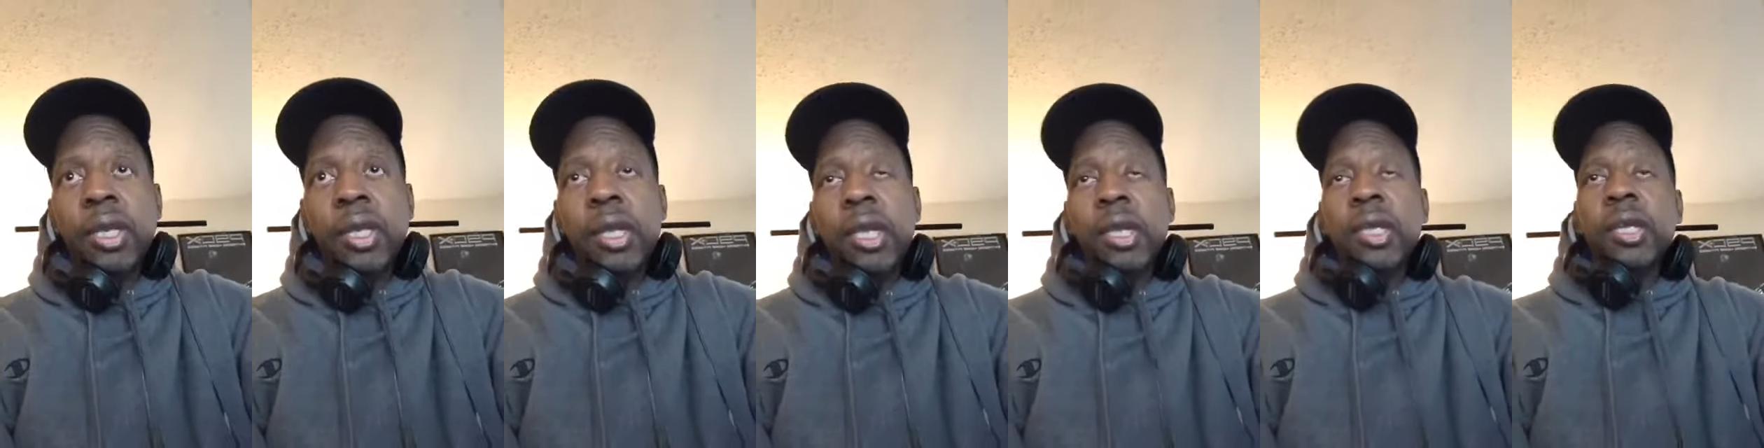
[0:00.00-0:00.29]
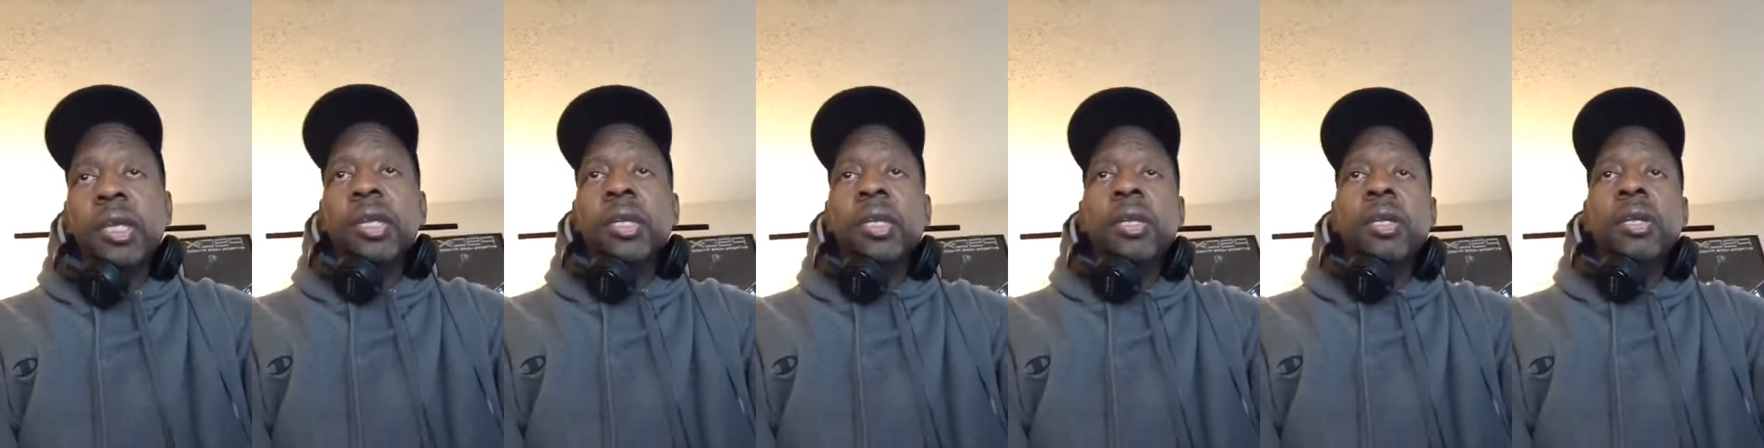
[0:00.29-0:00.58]
It
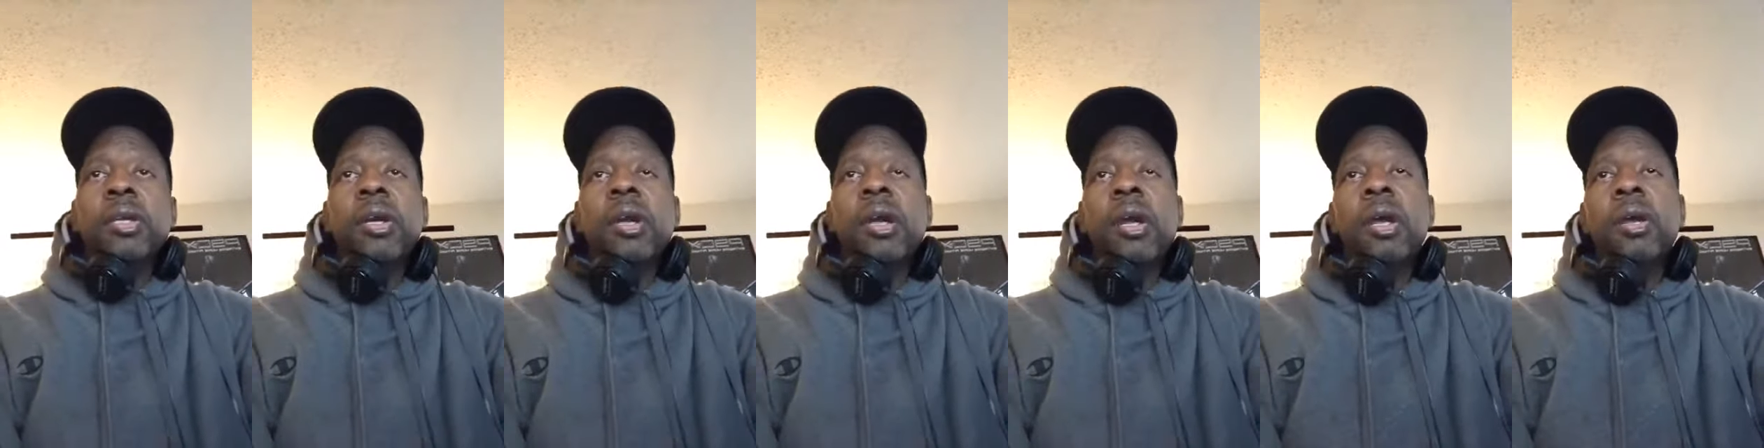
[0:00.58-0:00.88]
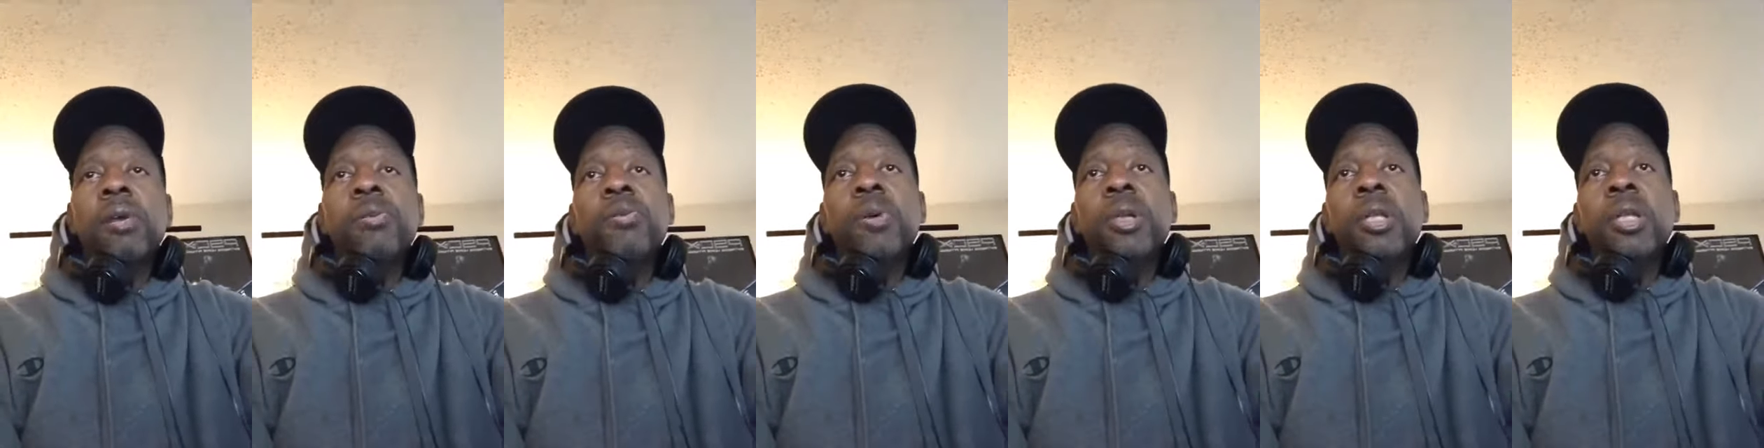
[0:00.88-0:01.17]
can
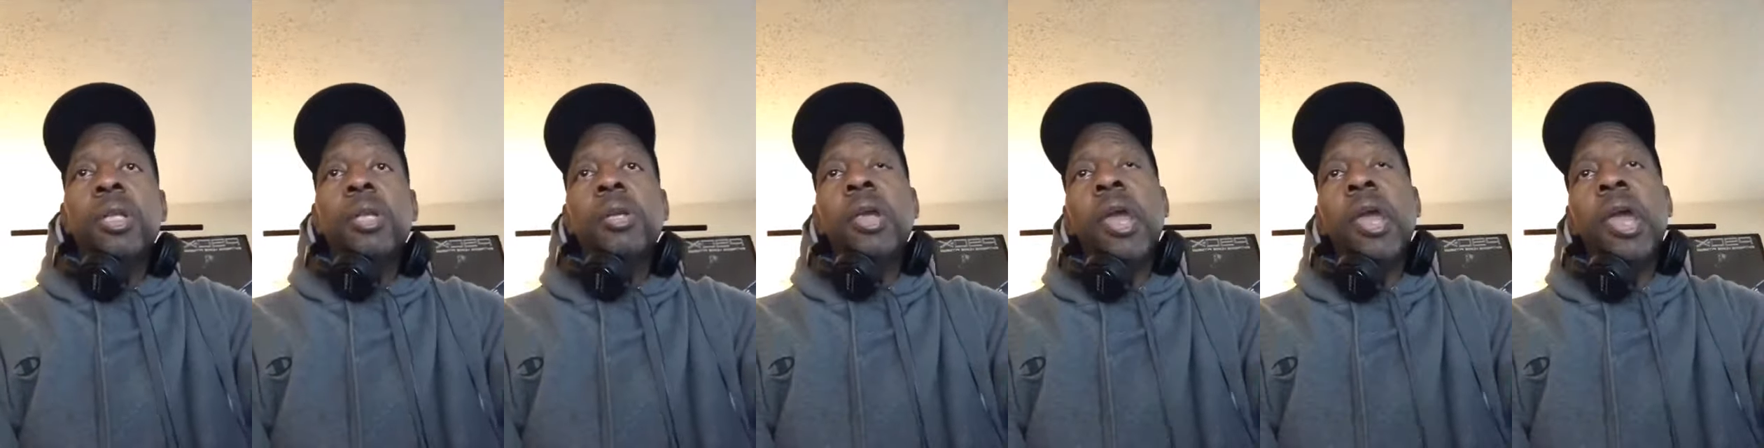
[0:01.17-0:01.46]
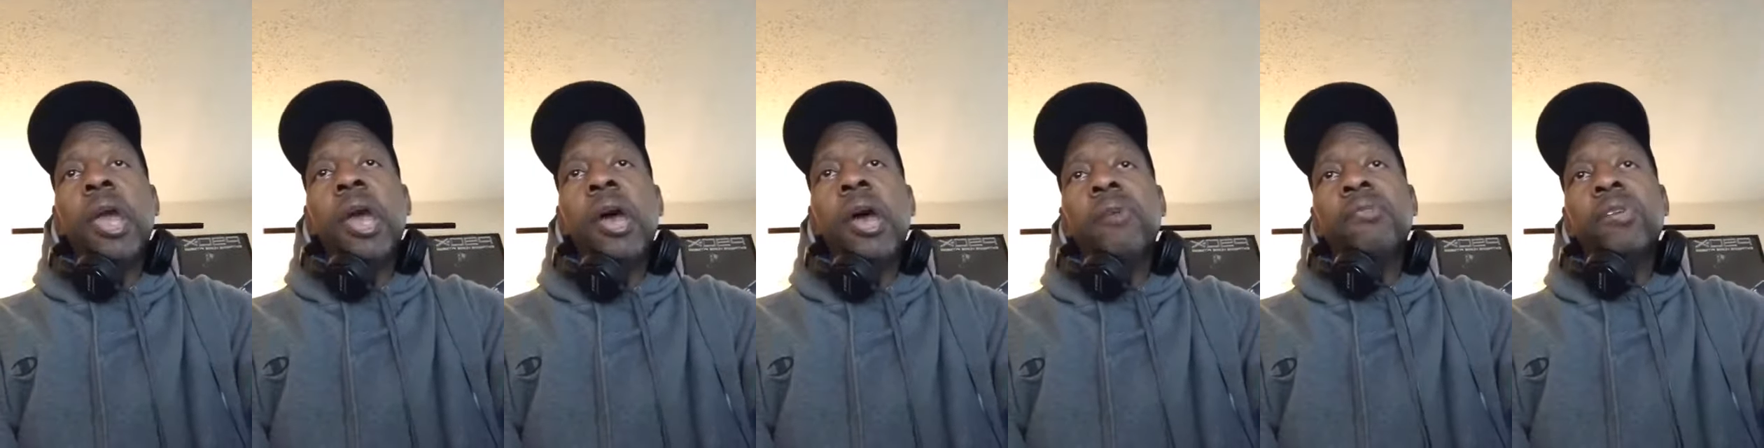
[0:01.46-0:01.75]
occur when you
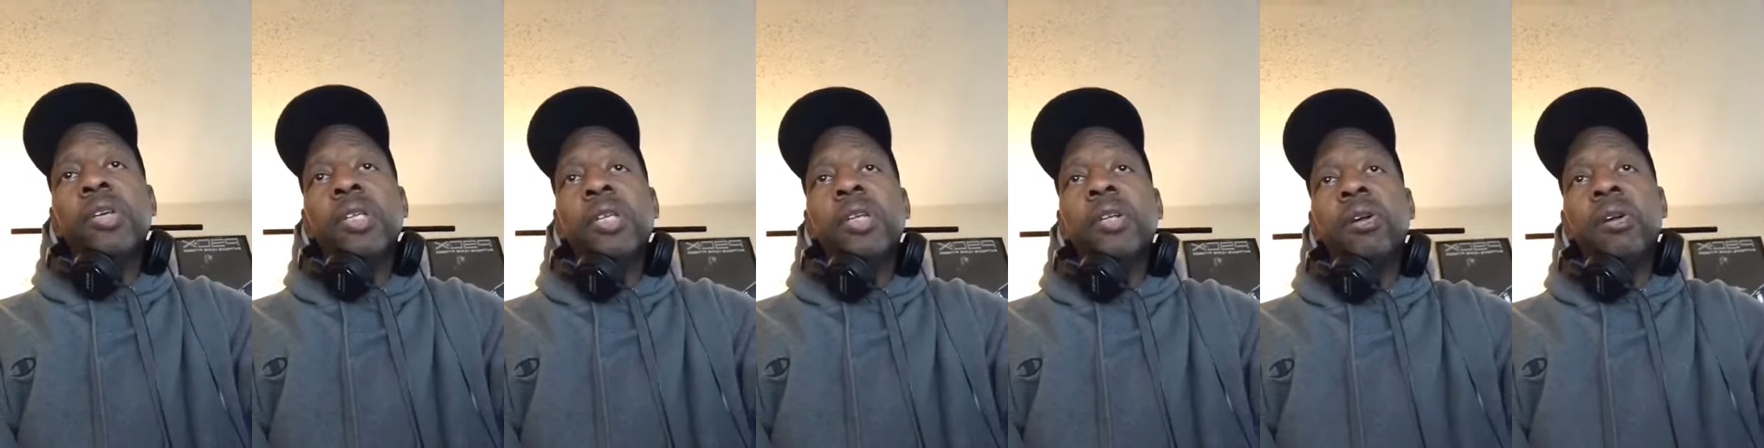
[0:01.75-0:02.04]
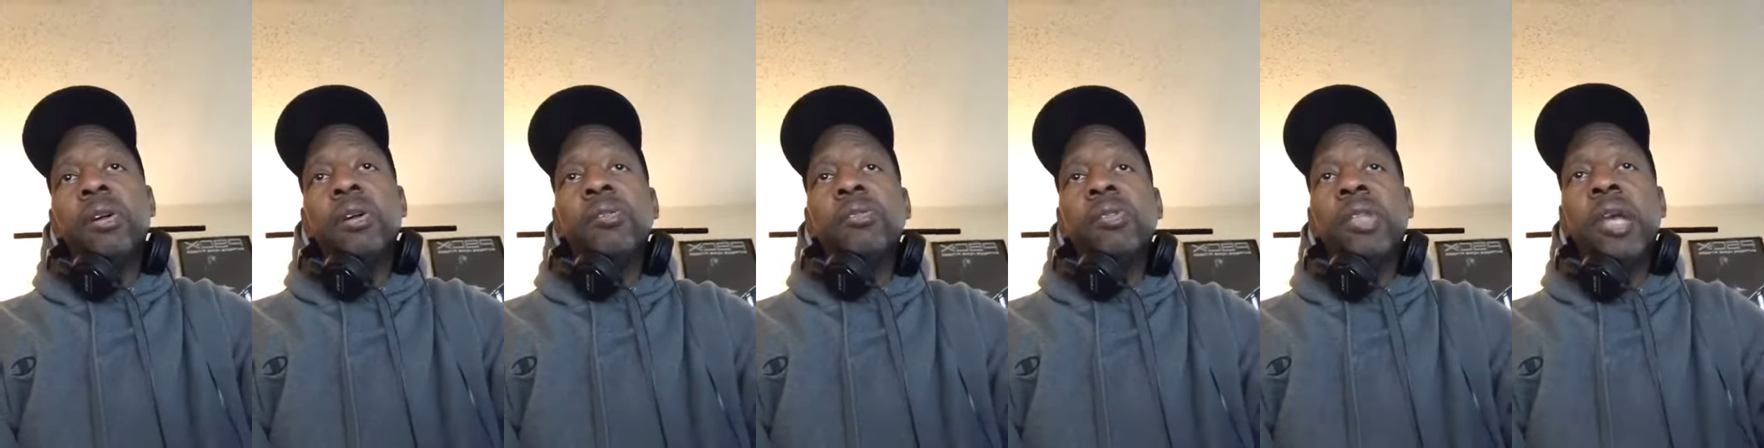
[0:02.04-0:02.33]
have a
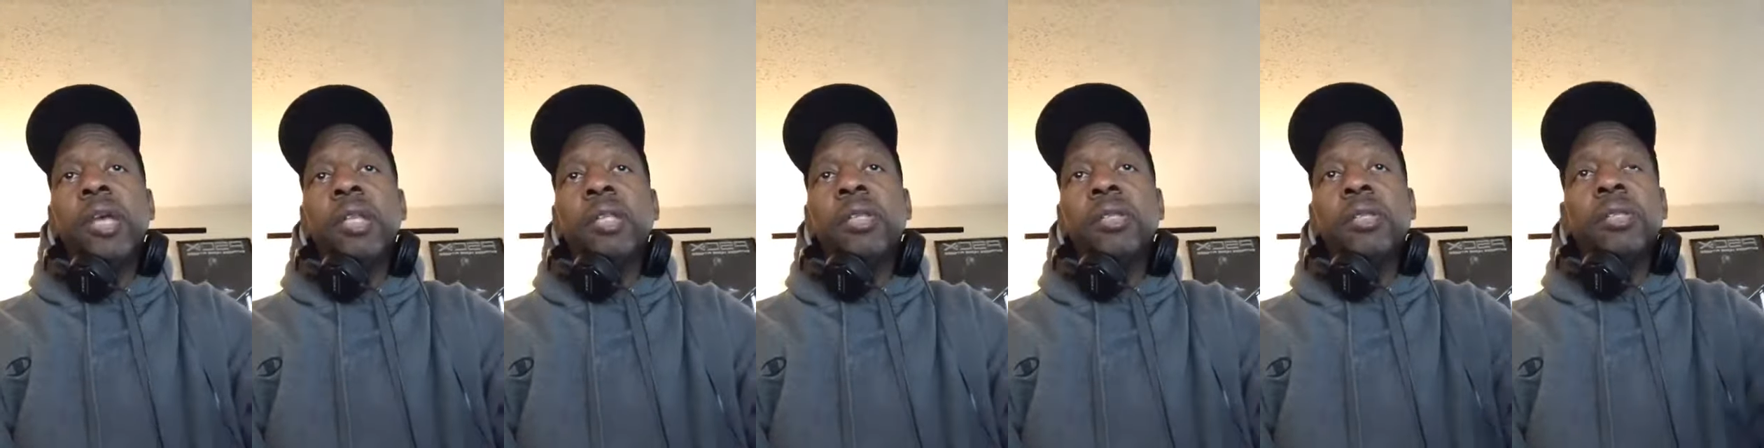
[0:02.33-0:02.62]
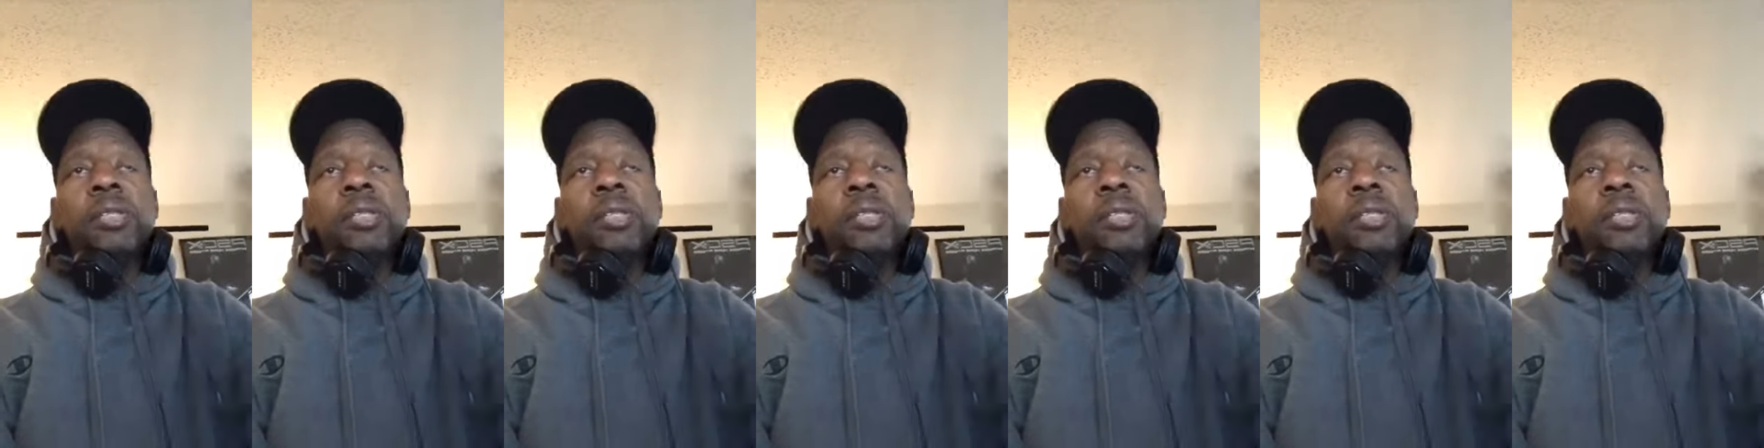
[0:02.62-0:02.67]
nerve that